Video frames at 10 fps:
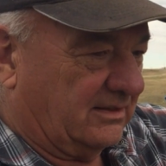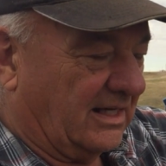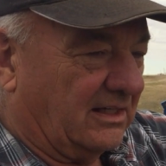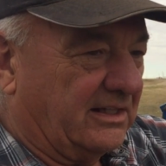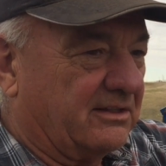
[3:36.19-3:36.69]

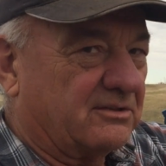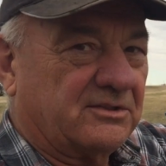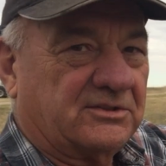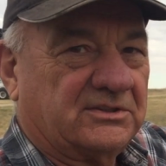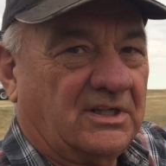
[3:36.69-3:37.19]
10
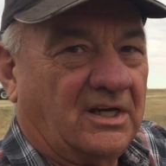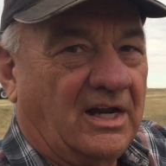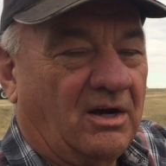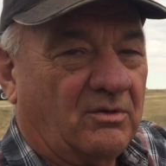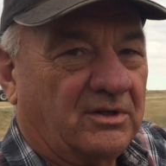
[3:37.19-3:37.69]
liters
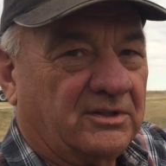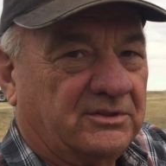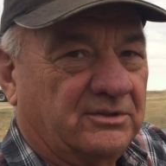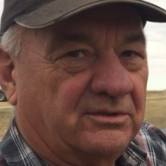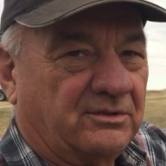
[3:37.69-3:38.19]
an hour
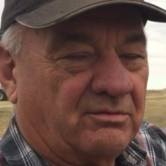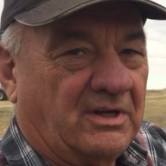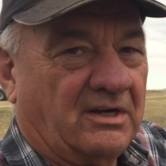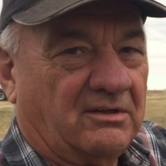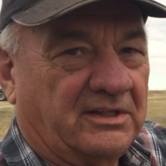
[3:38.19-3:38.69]
to
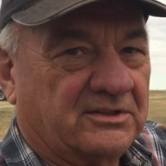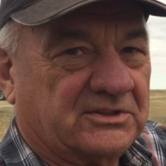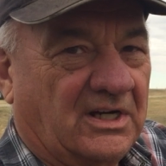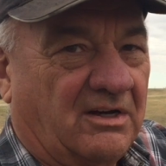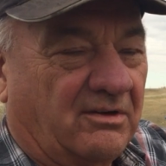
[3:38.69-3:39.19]
300
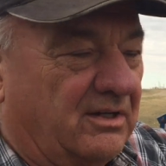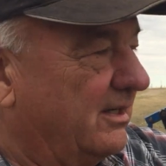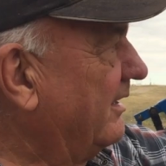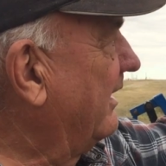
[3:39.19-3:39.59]
liters an hour.